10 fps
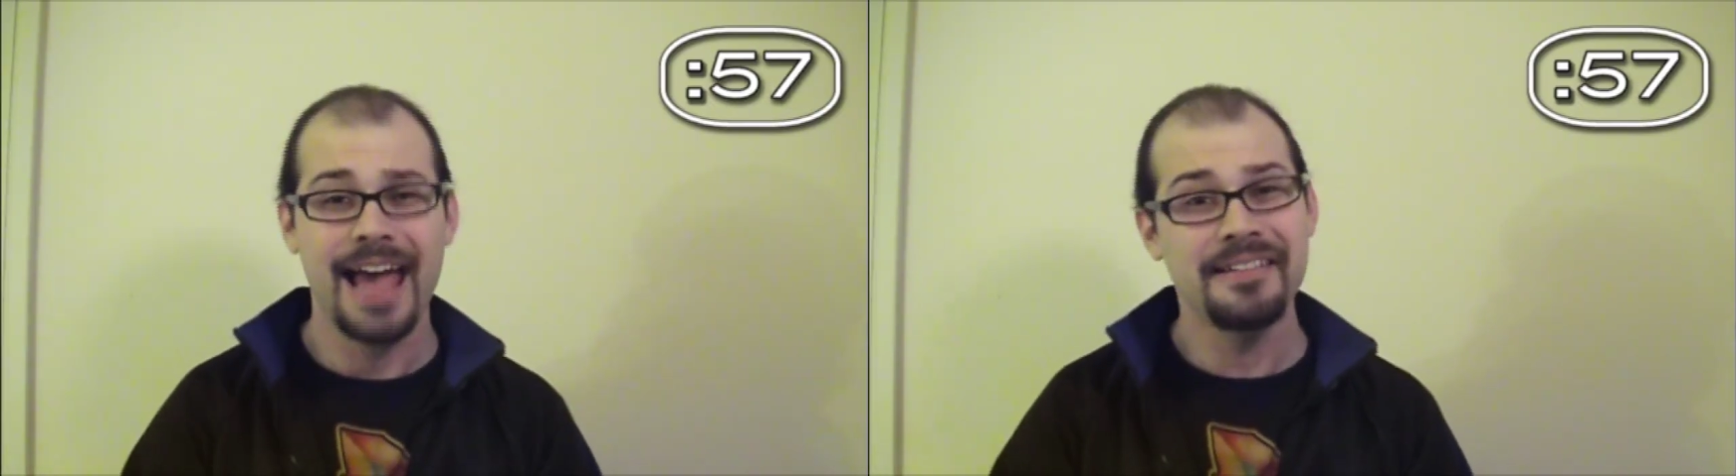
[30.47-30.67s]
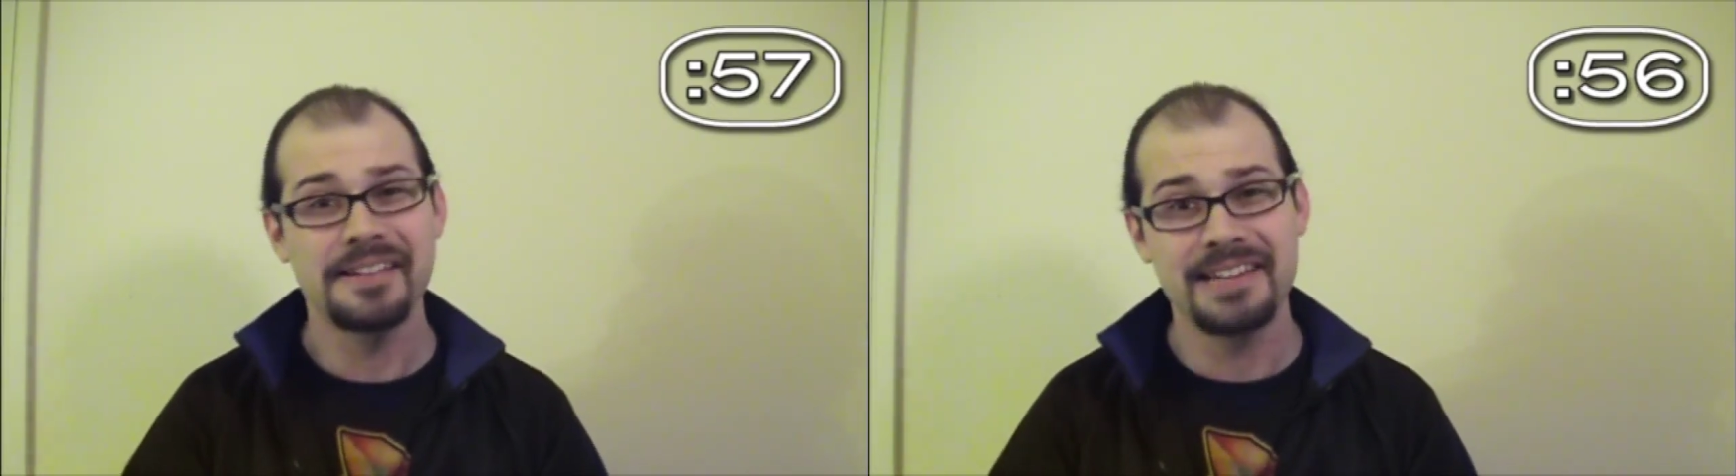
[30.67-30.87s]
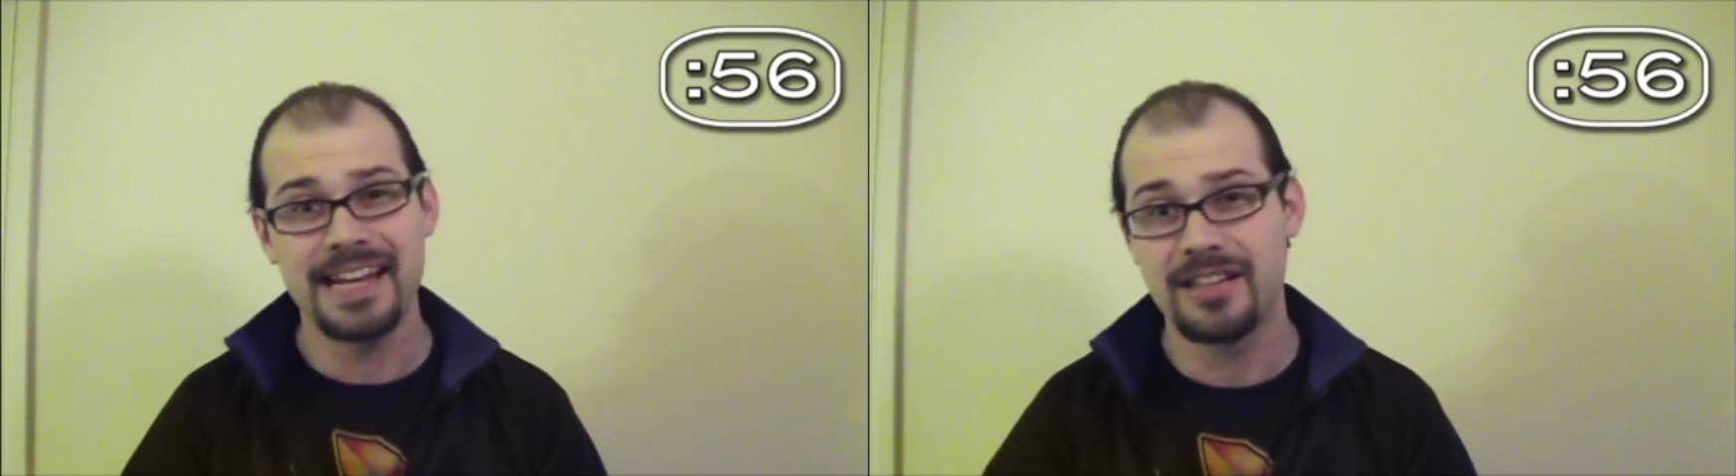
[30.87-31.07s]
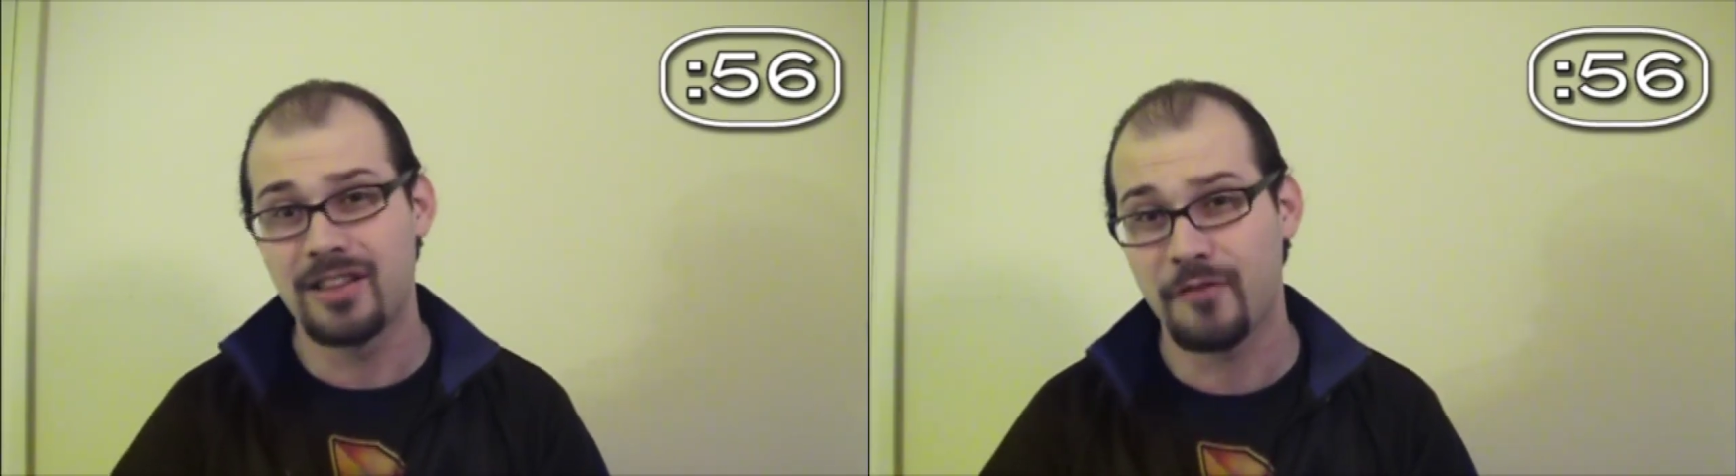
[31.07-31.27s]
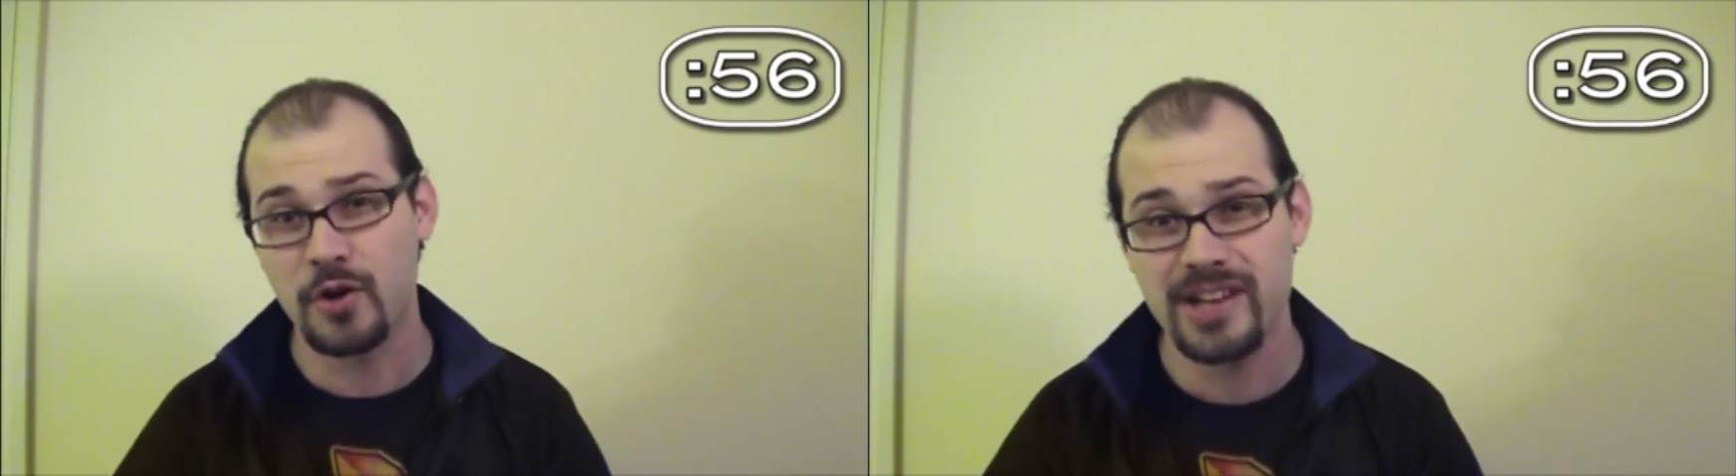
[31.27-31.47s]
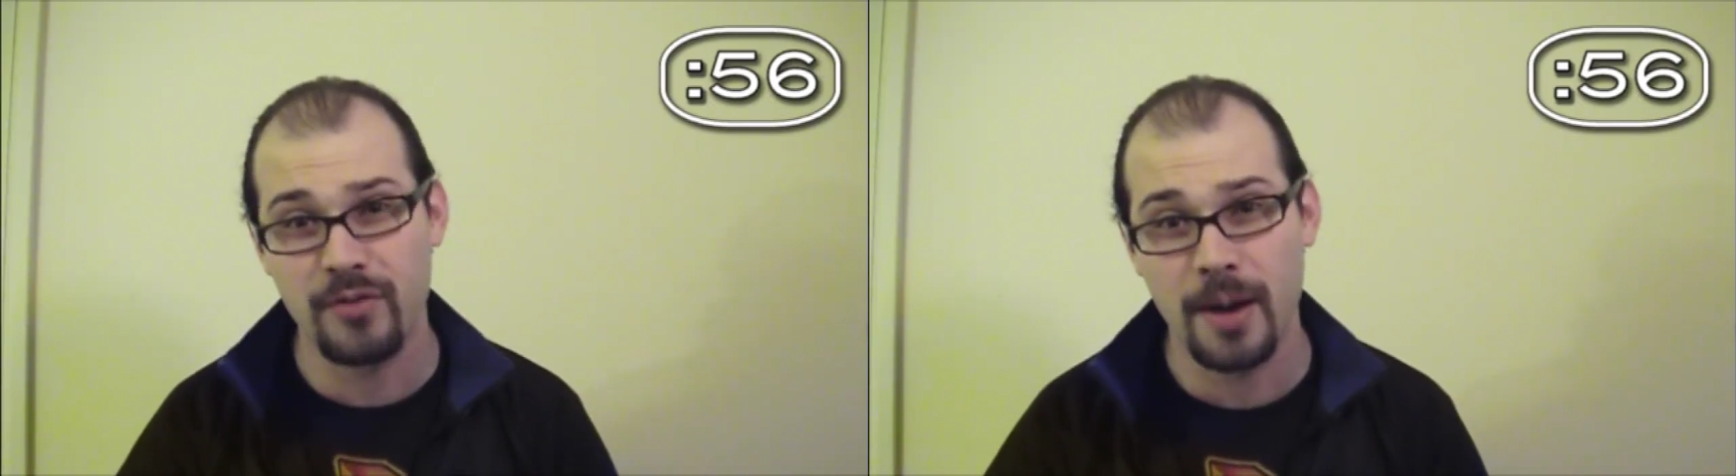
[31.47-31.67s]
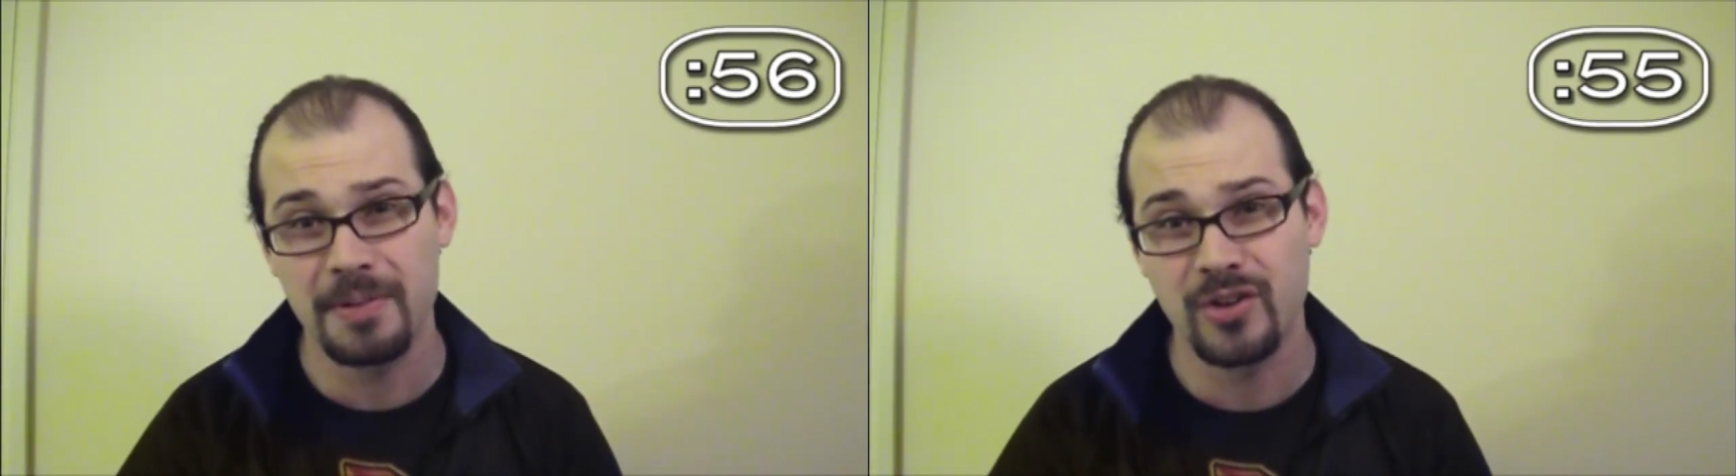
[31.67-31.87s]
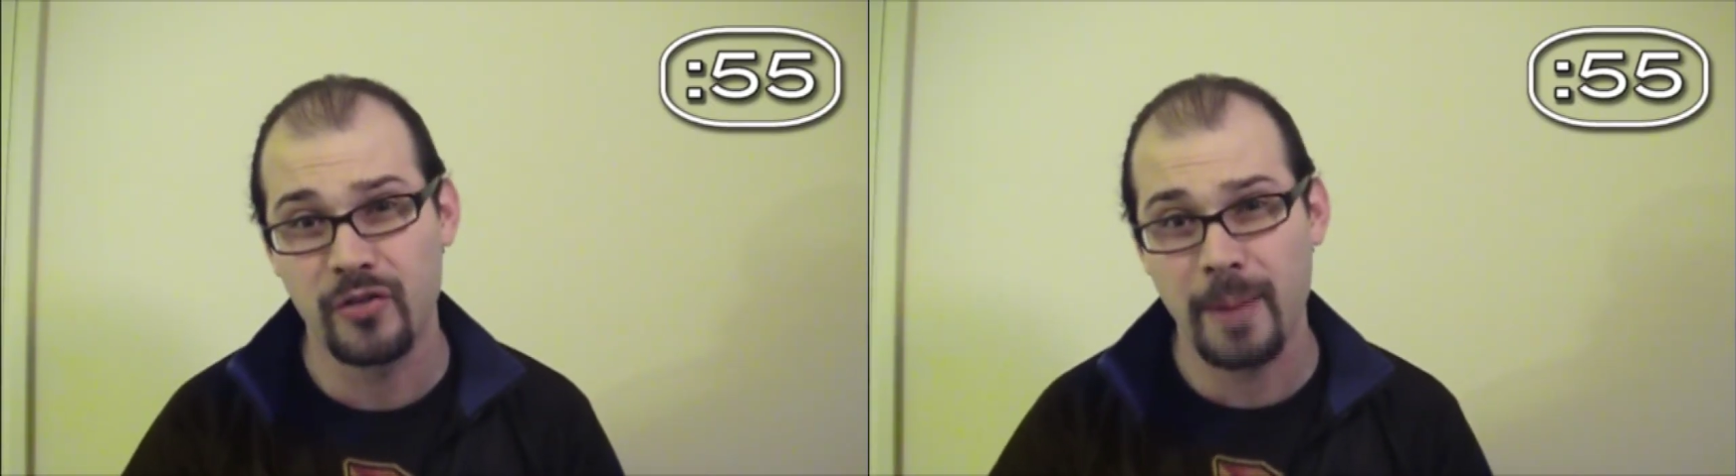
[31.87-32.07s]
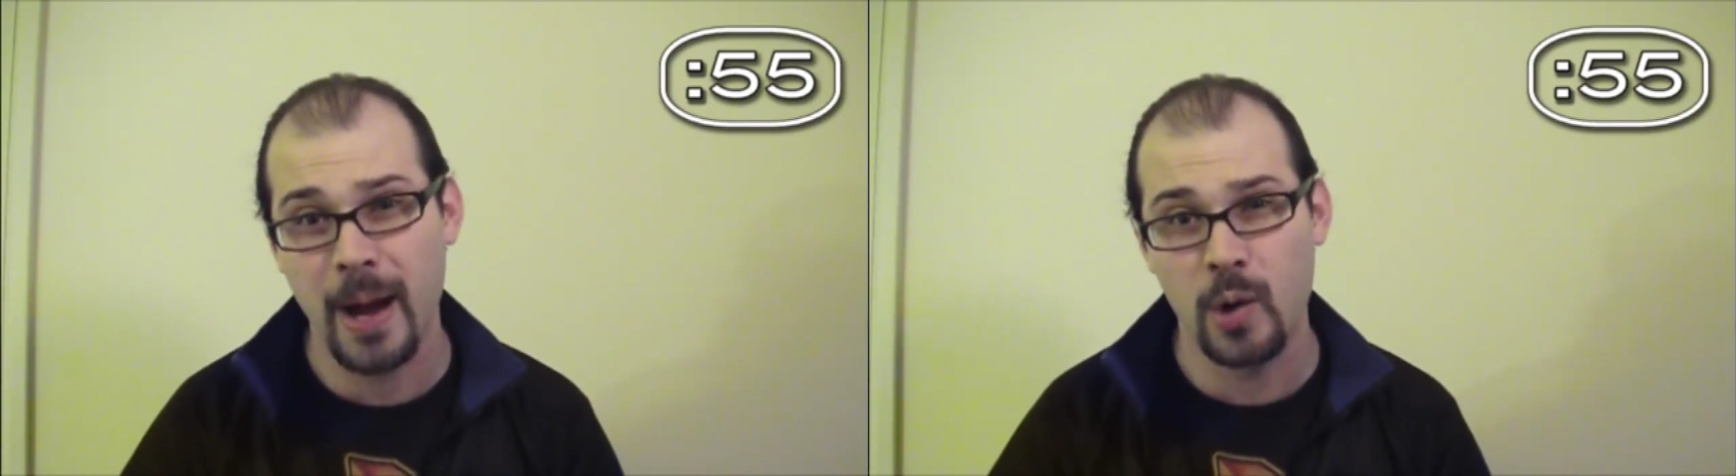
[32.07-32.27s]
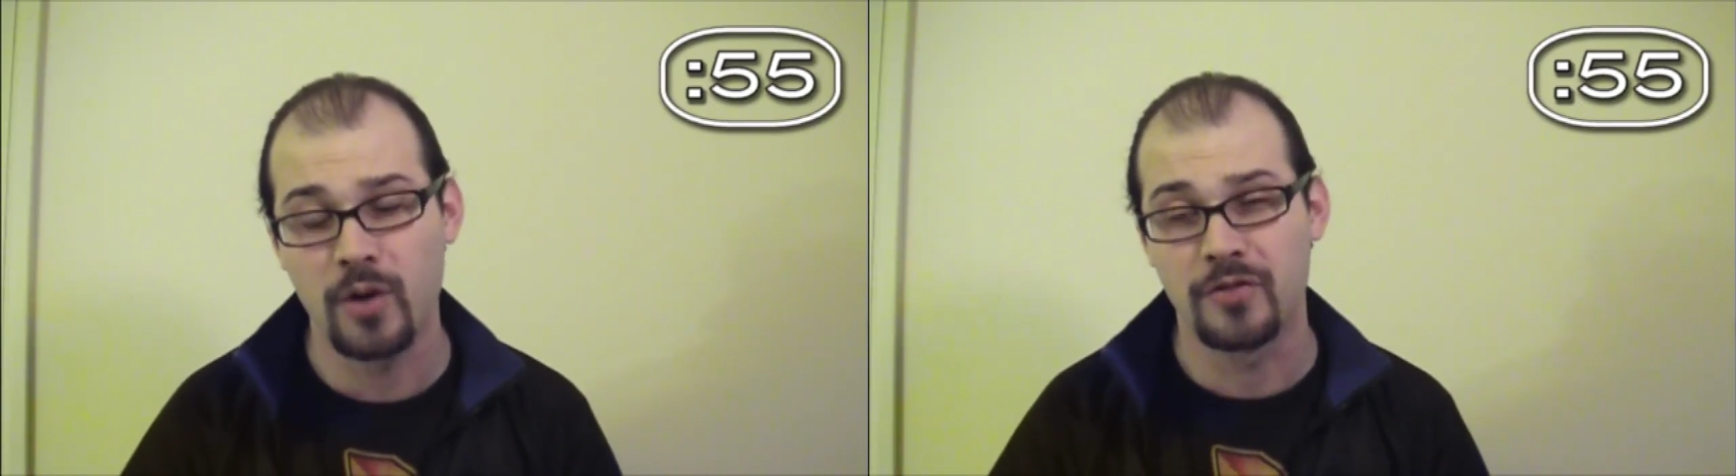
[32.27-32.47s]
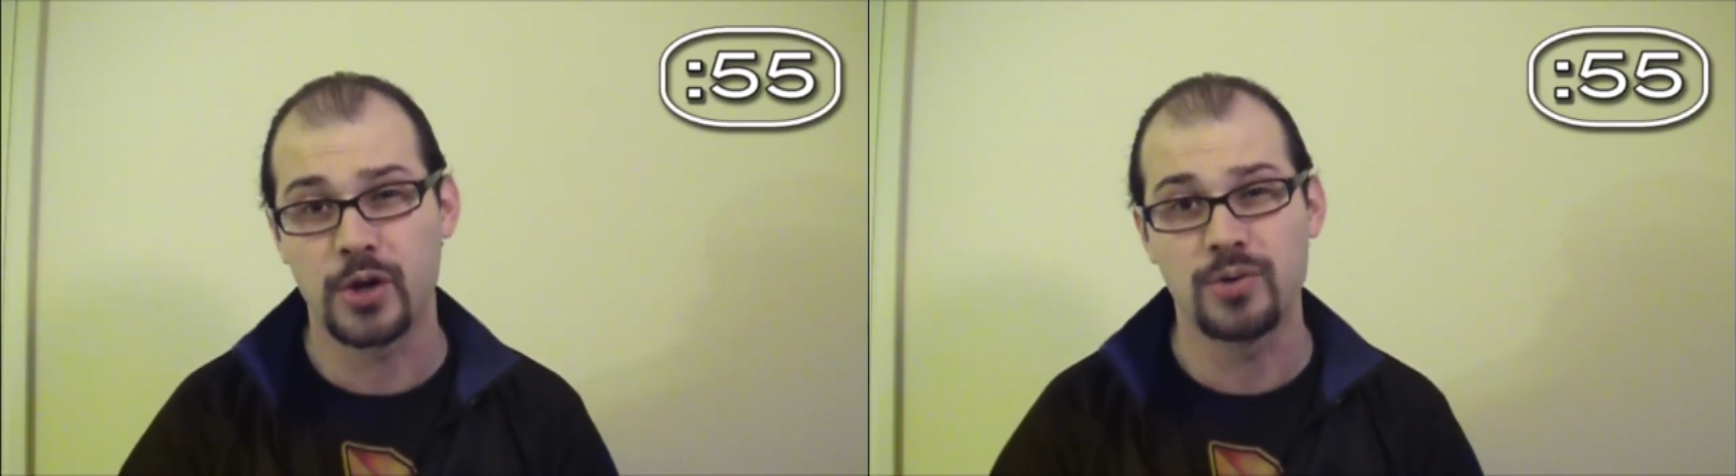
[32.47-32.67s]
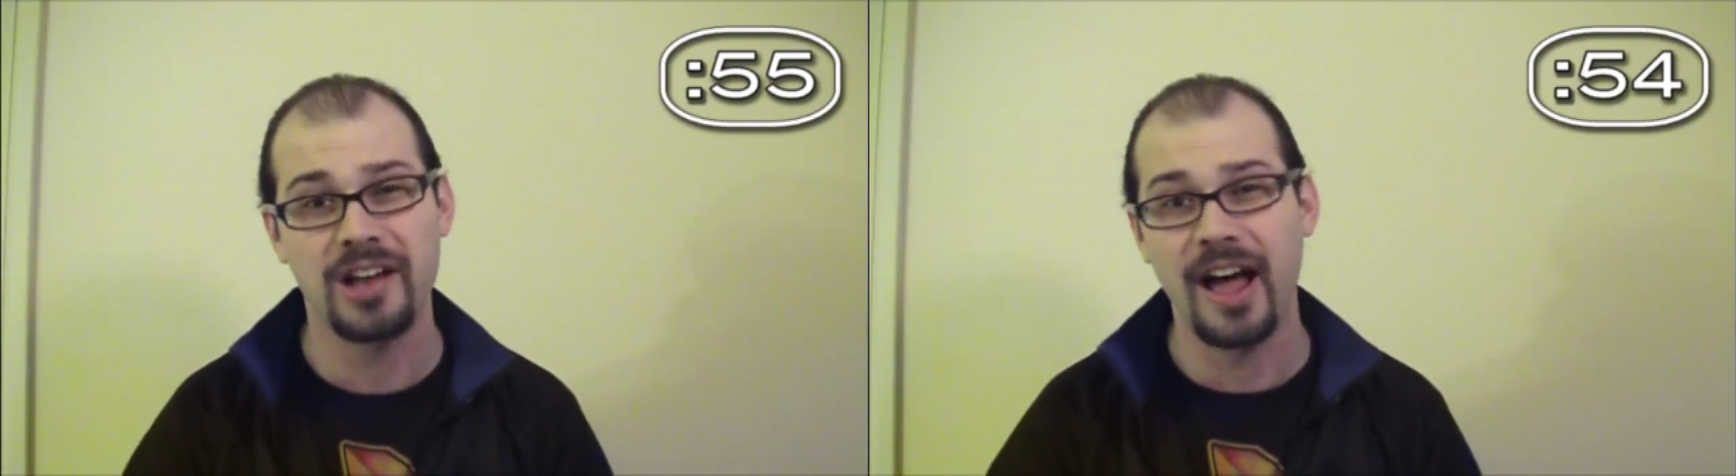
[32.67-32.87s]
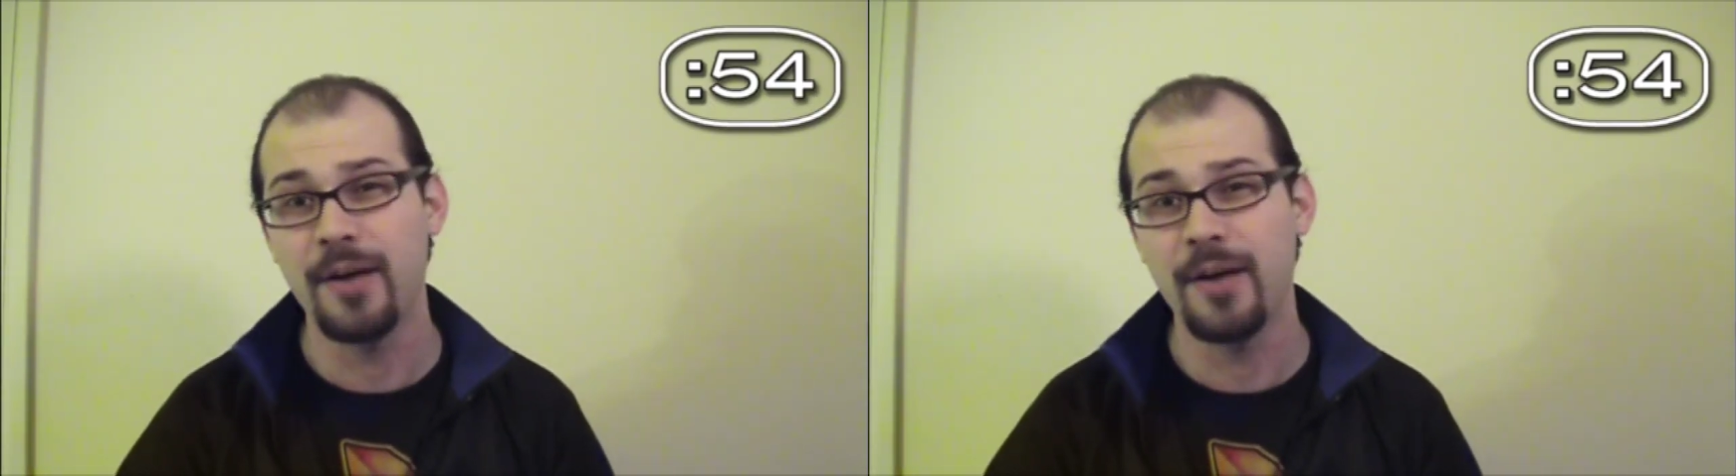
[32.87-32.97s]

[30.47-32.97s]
As I stated in the first ever episode of Power Reviews,